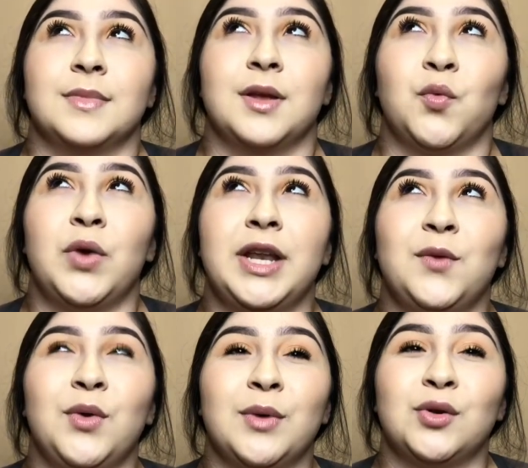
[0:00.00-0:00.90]
When
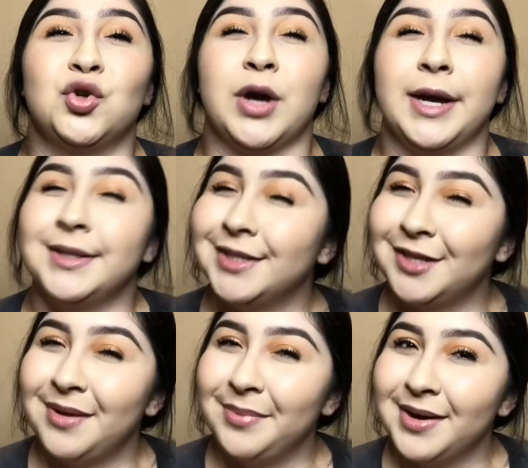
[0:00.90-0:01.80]
we were trying to tell
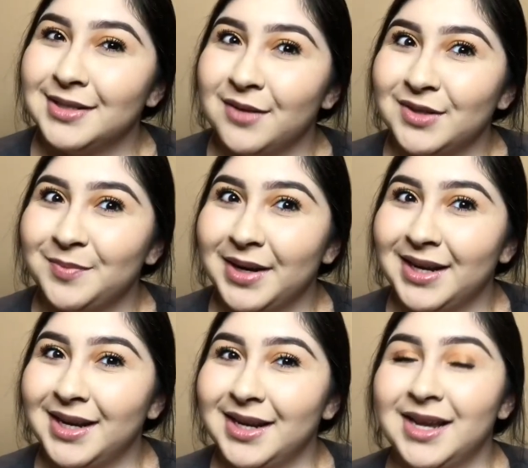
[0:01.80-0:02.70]
my parents I was
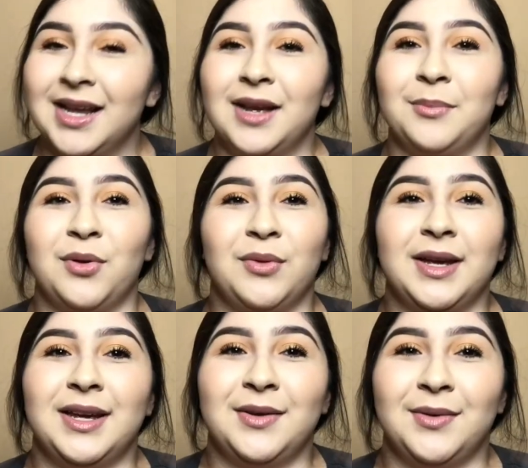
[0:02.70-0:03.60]
pregnant, but
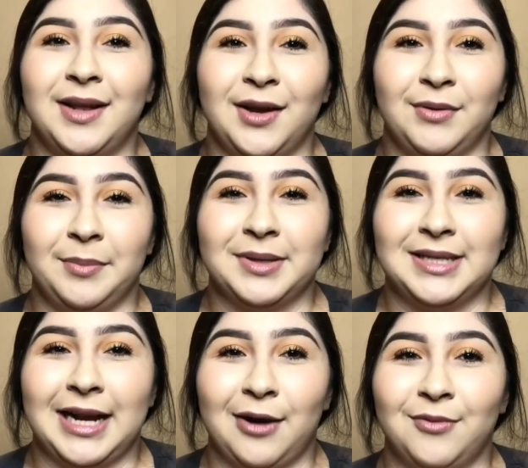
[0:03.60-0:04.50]
we
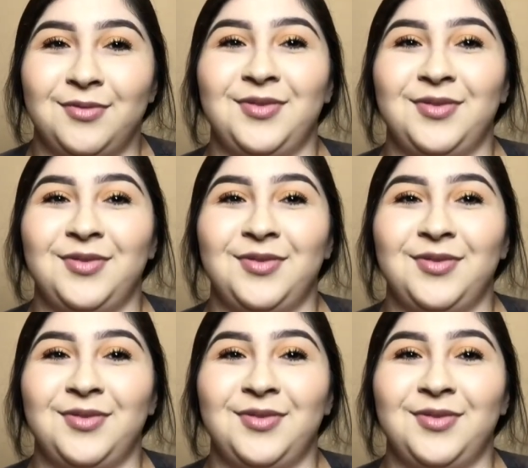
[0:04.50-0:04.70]
pussied out.